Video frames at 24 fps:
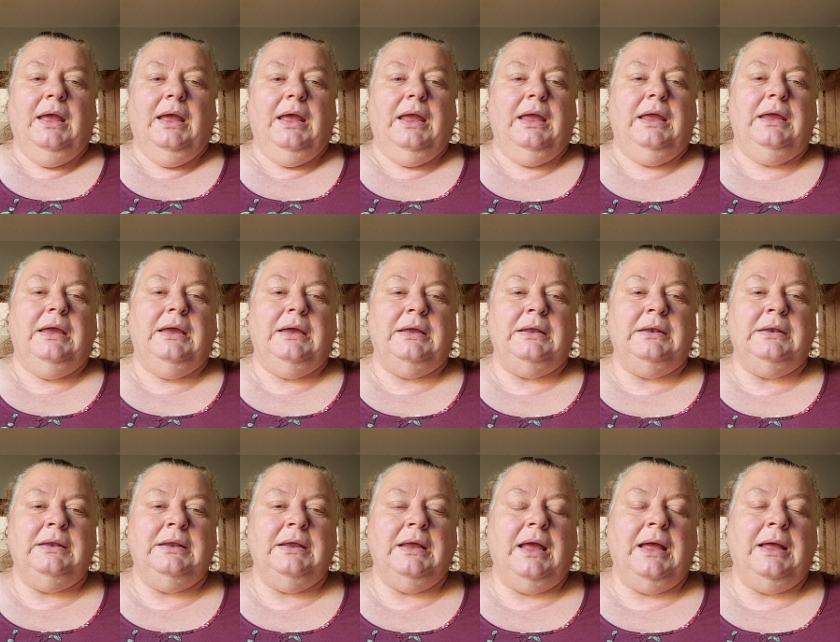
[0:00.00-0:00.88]

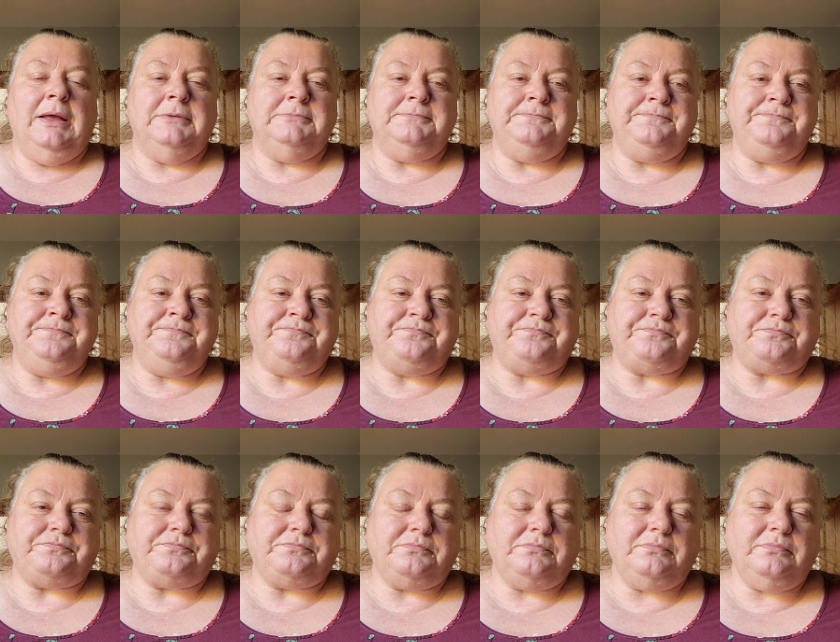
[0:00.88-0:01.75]
And um,
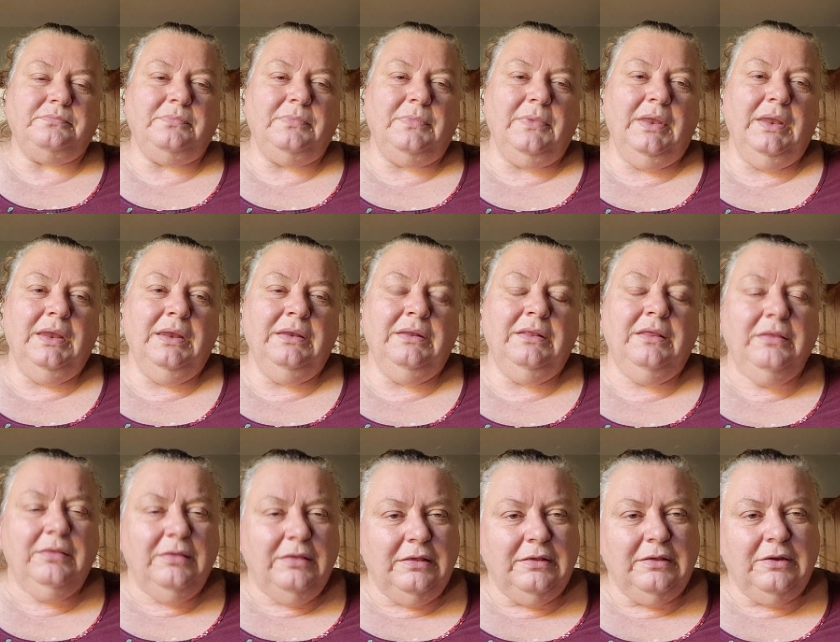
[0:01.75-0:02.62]

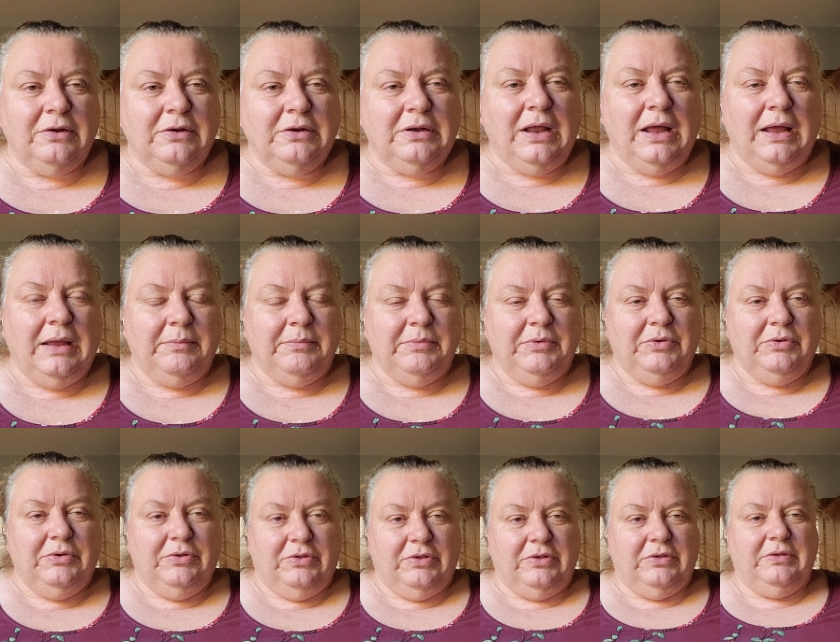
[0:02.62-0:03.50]
this is our time
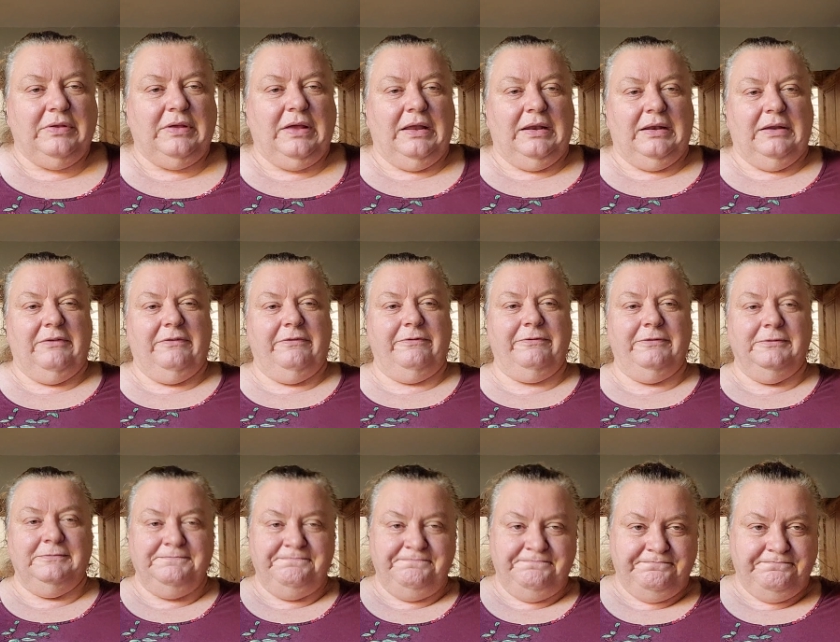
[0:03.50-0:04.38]
to just kind of
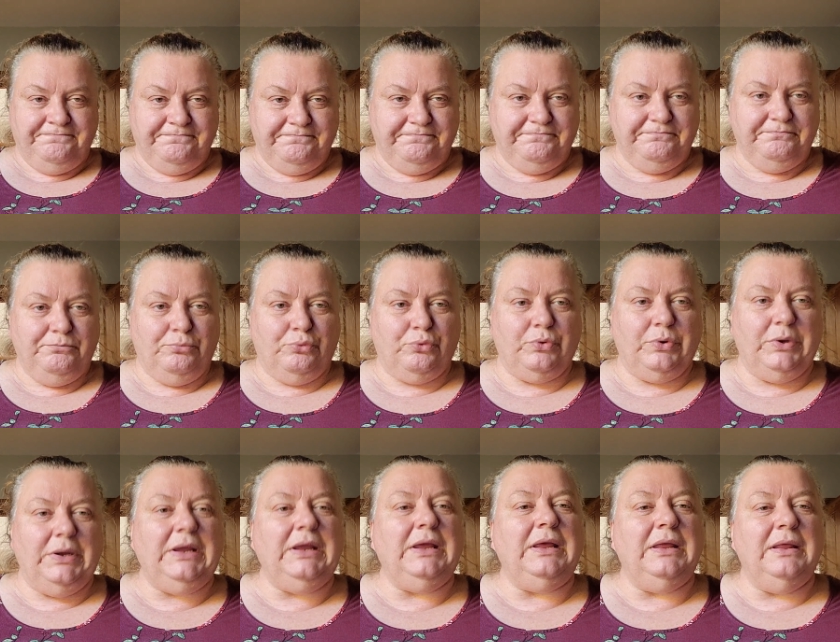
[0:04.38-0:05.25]

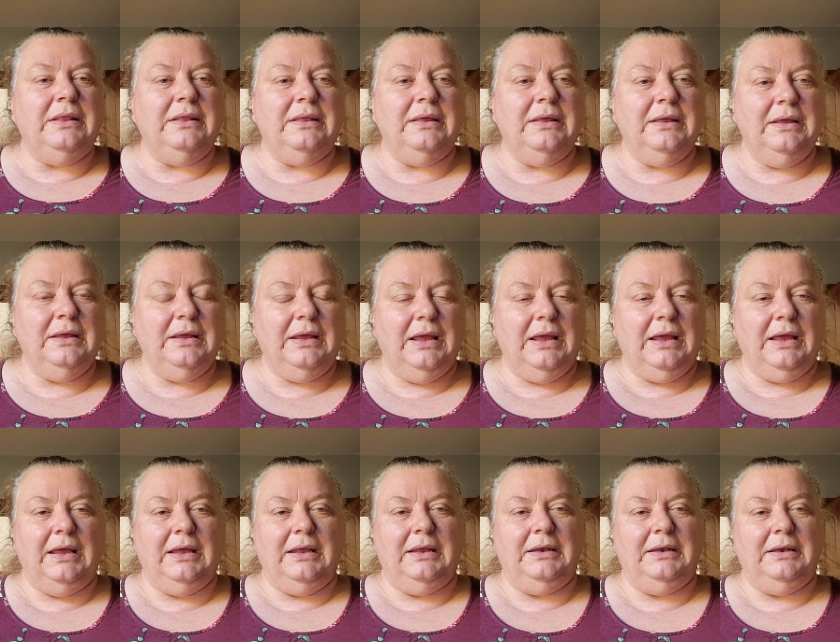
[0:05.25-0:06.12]
breathe
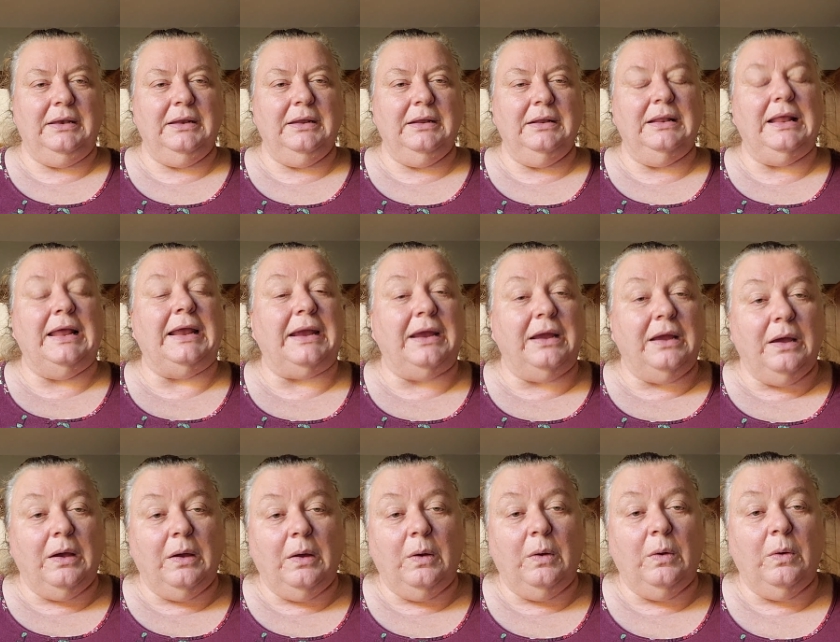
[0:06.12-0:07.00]
and let
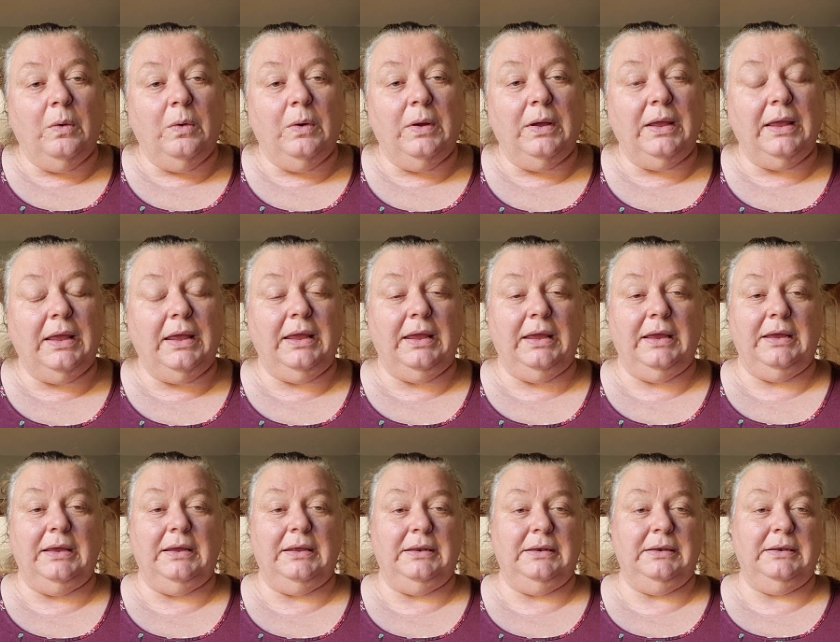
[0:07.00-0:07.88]
go
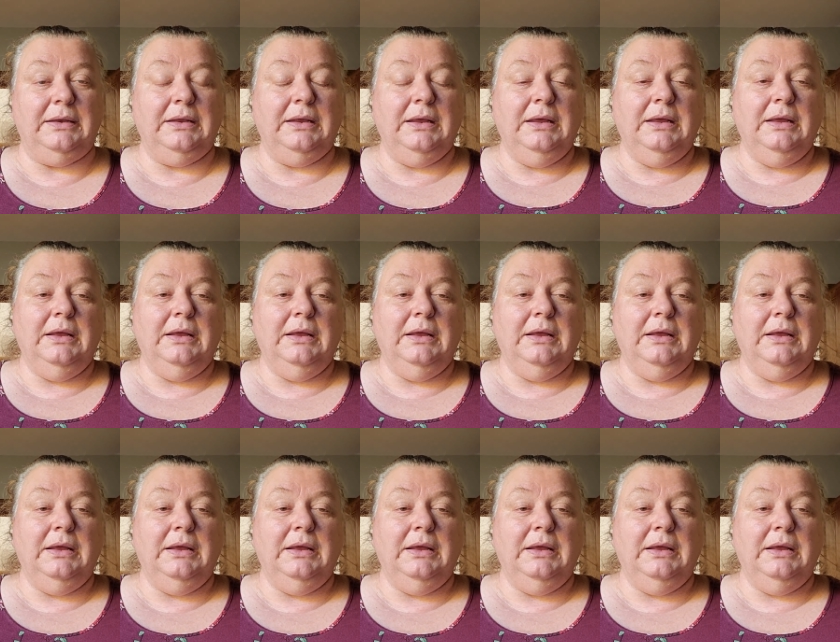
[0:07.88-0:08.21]
and